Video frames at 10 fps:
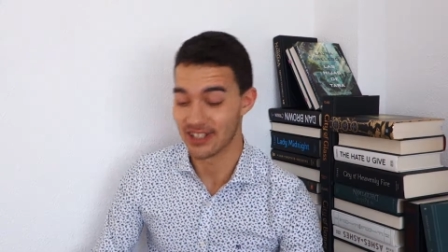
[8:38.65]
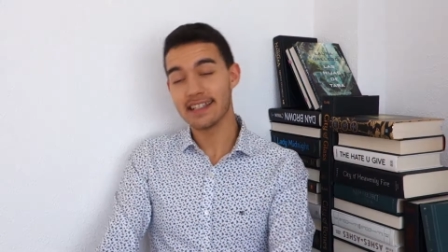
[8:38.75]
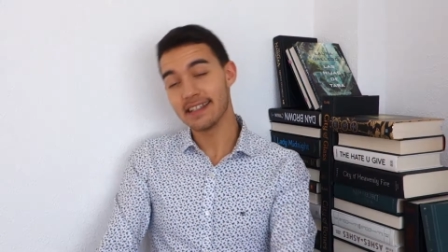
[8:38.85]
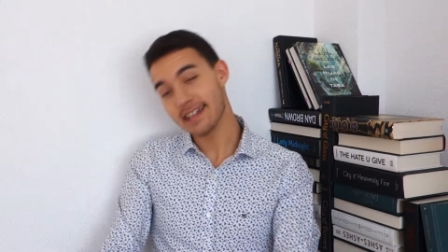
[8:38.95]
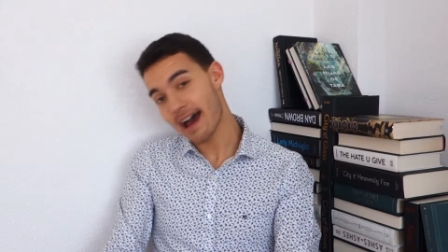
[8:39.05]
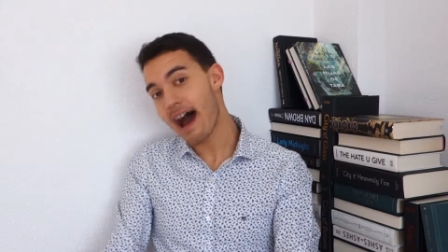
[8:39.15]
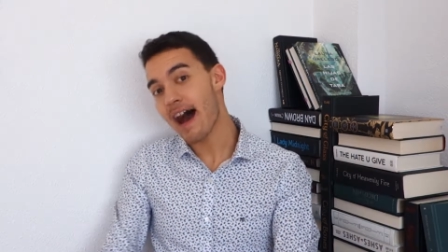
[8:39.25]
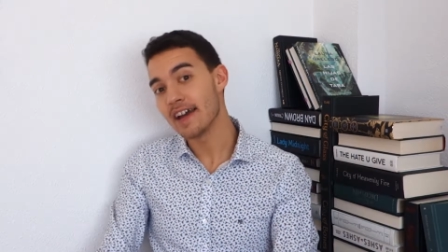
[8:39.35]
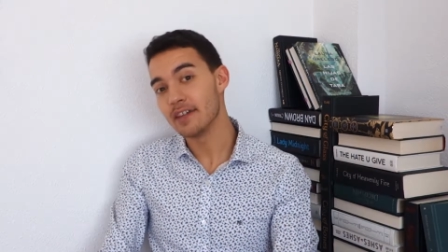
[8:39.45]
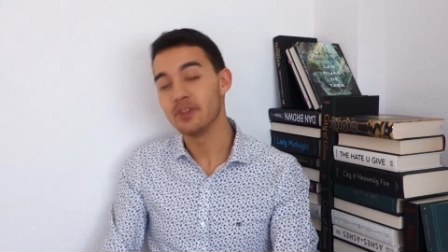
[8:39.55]
It's a
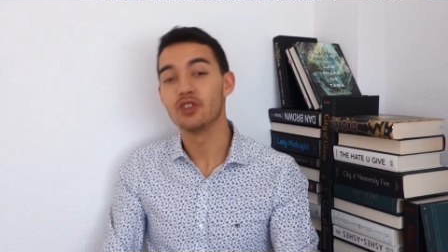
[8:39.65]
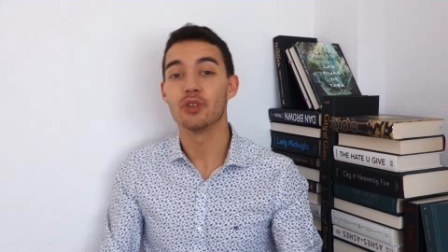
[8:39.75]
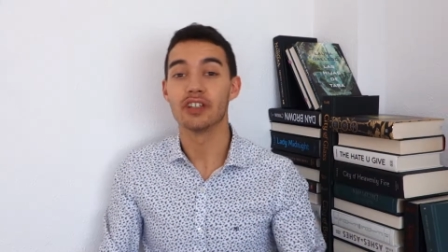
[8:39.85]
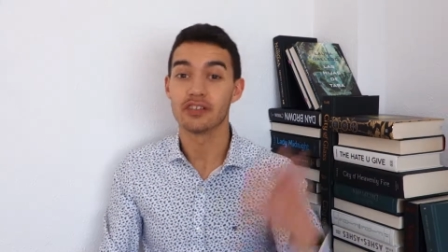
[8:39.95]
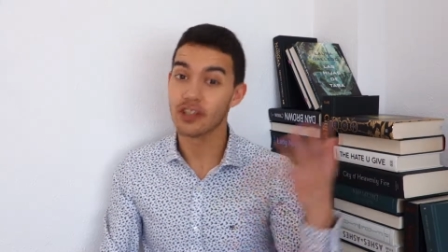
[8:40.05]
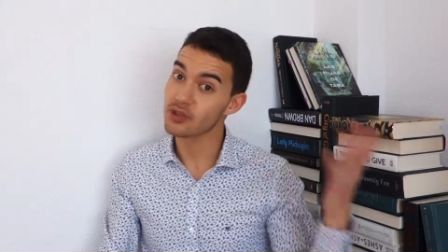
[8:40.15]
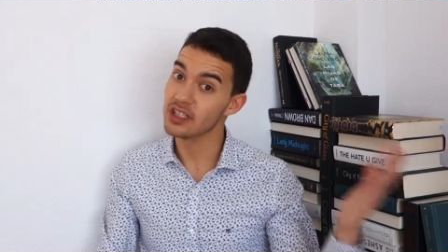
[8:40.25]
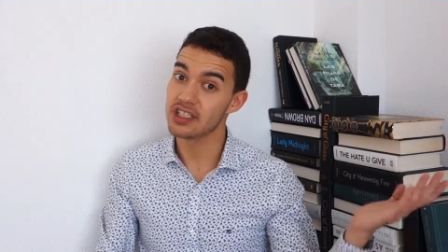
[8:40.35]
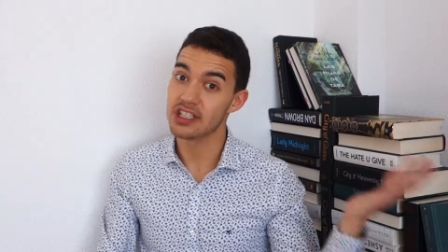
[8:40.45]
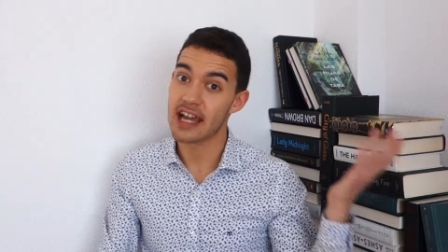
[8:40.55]
tie between Cloaked
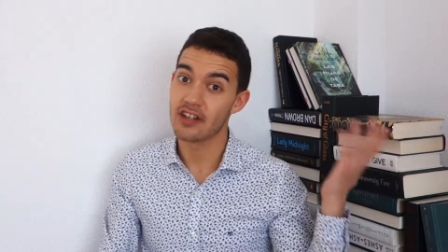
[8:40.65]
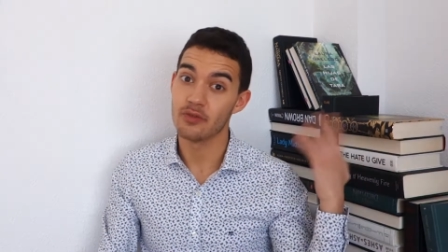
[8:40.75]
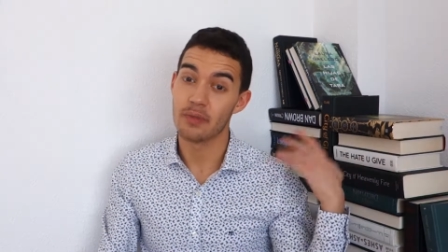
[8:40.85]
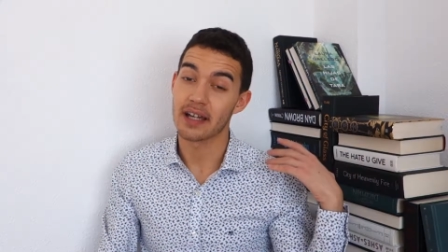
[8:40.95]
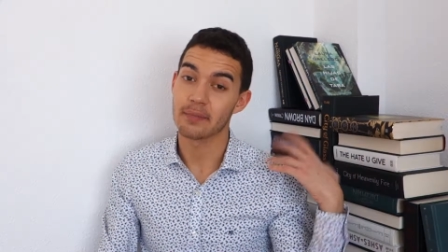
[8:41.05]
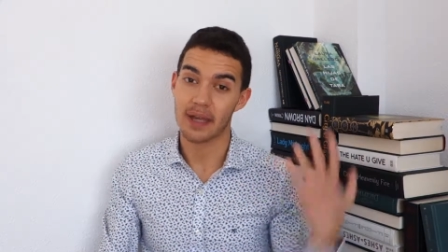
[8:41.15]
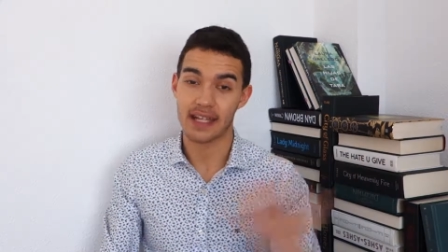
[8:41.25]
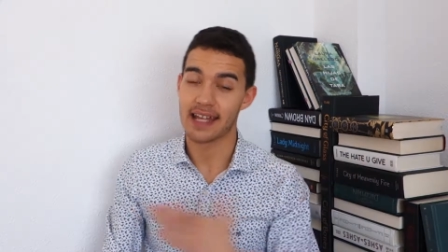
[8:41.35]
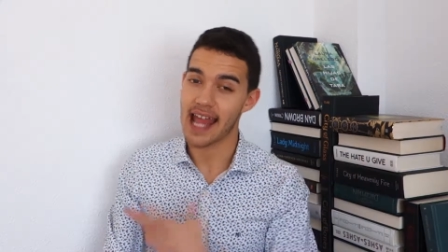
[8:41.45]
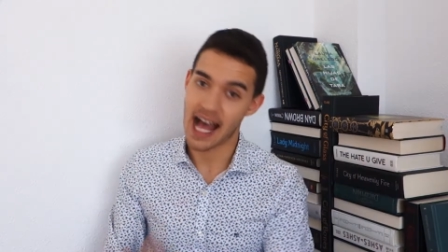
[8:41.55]
in Shadow by
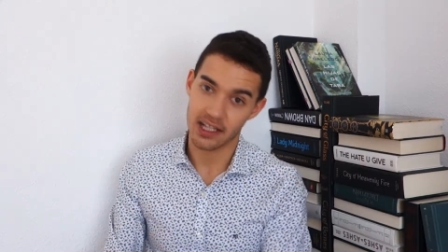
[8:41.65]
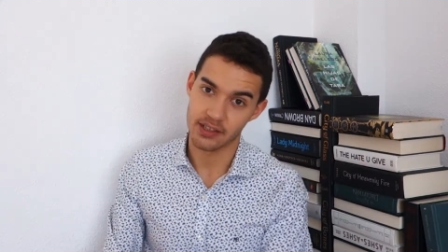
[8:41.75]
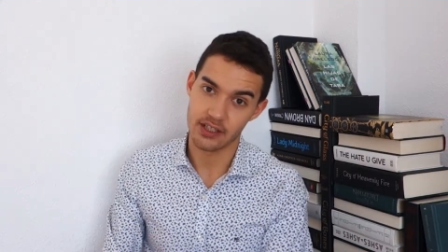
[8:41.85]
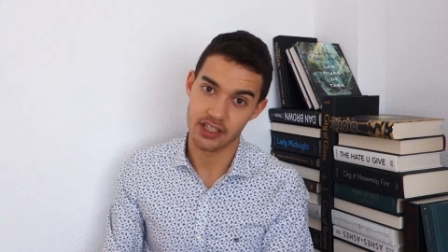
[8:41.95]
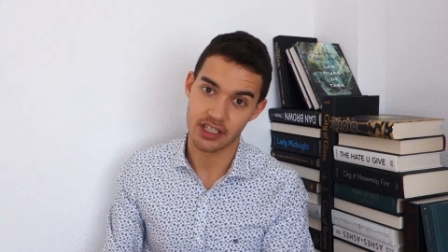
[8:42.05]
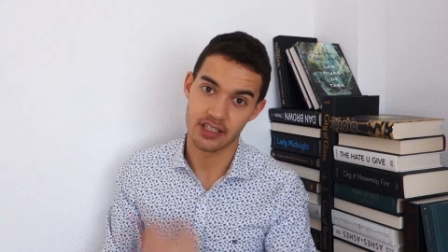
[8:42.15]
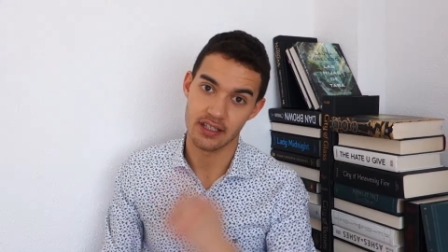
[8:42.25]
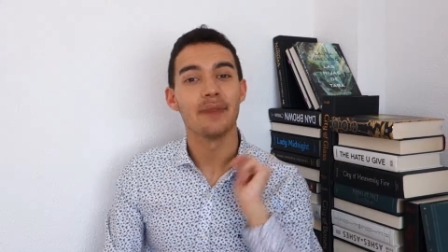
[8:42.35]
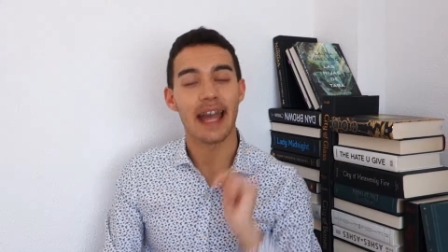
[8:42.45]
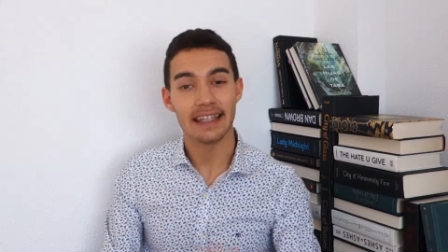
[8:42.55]
Ben Alderson
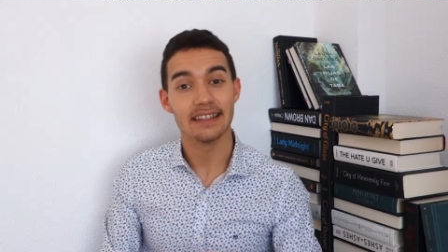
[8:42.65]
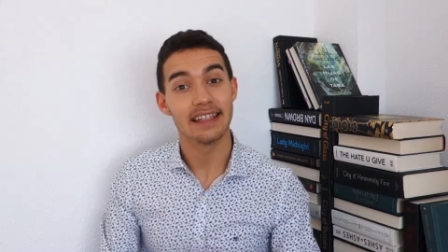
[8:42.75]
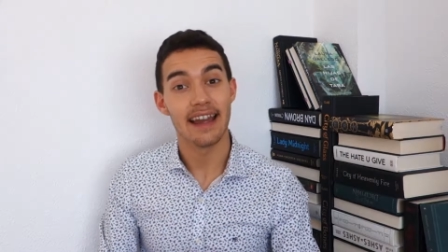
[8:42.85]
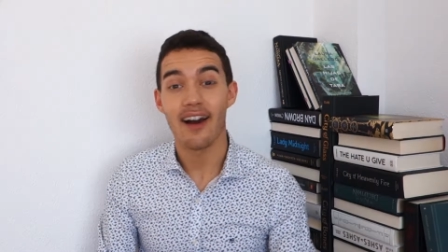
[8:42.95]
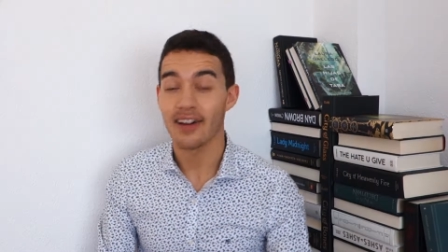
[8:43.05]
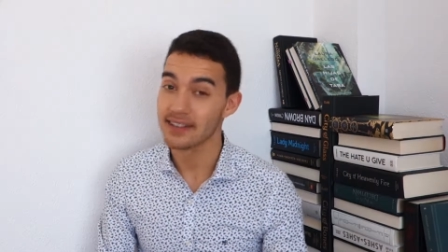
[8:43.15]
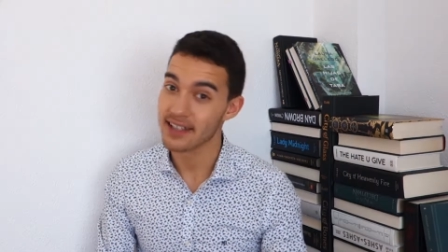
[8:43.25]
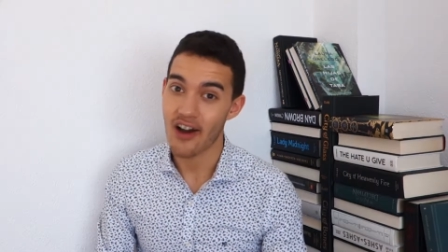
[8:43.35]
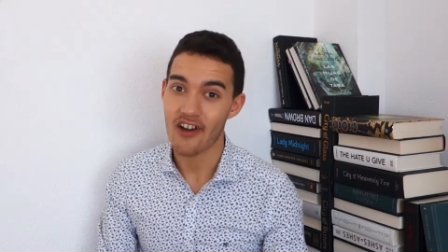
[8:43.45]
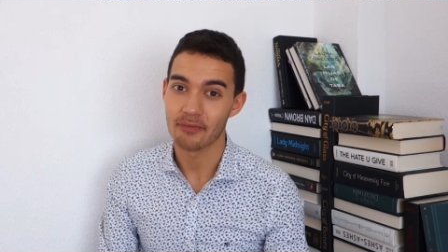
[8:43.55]
um, and Leah on the
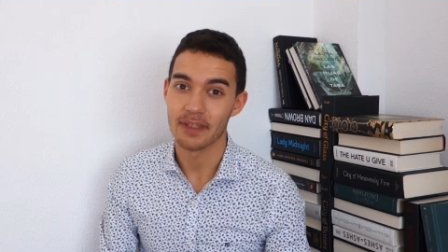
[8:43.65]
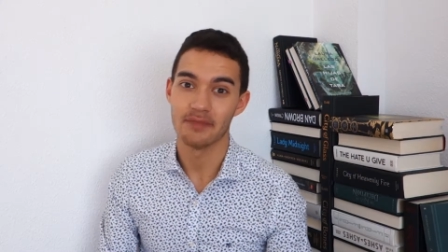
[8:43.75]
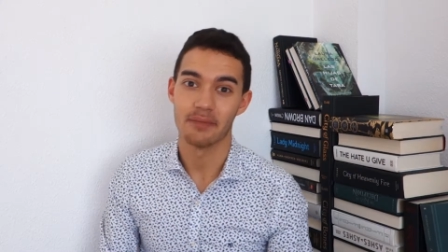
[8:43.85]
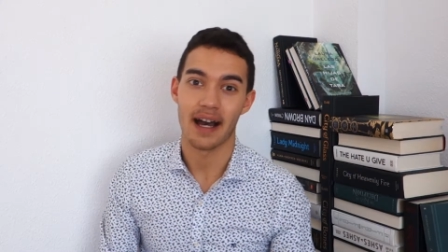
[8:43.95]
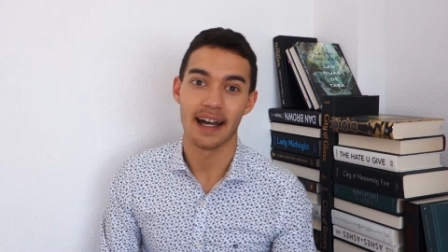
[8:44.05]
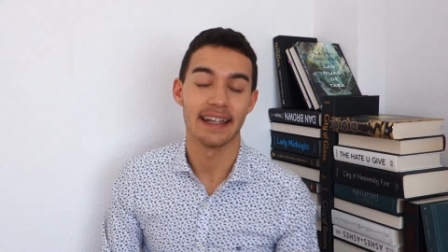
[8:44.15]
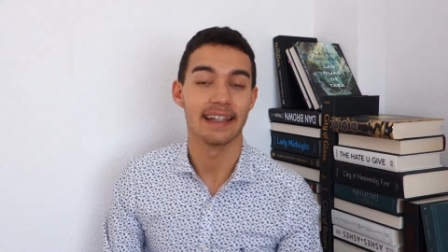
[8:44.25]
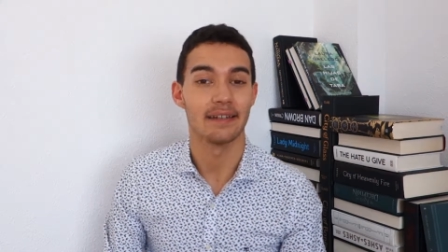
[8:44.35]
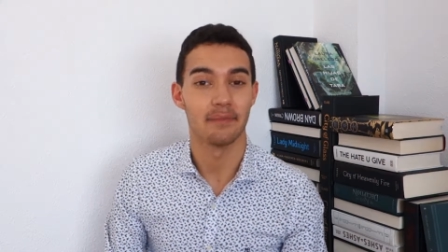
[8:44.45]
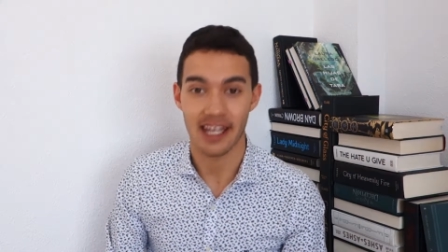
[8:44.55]
Offbeat
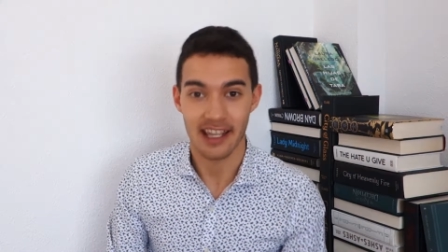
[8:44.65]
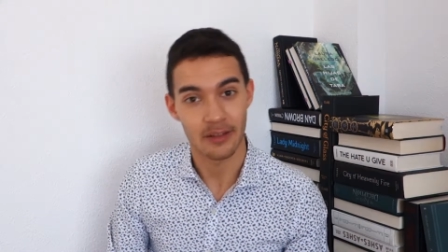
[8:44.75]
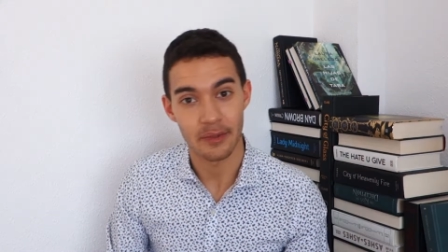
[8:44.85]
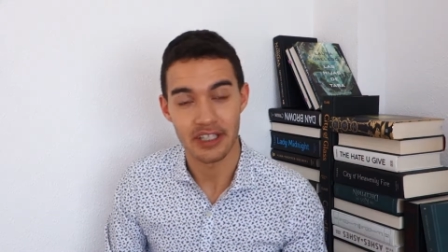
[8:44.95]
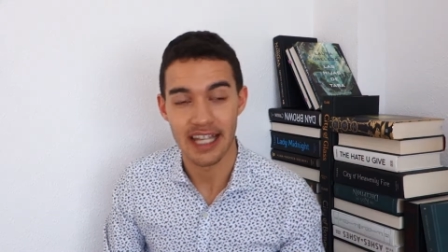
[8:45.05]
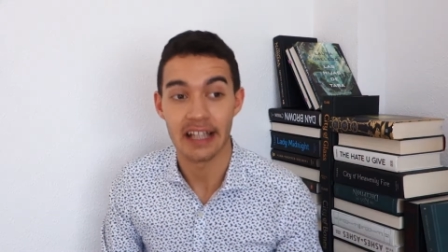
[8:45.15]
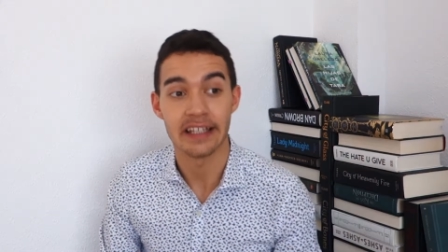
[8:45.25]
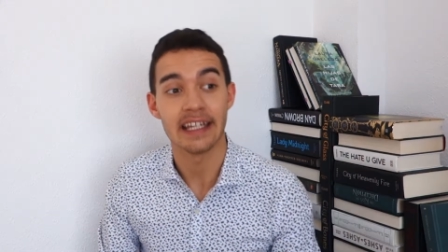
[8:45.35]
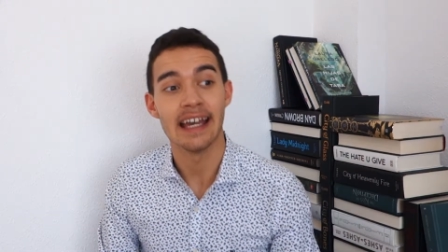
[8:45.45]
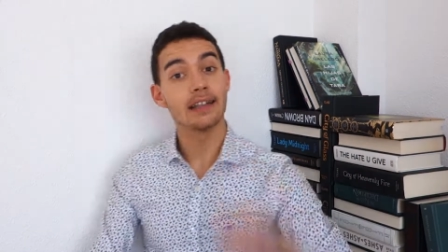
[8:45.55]
by Becky Albertalli.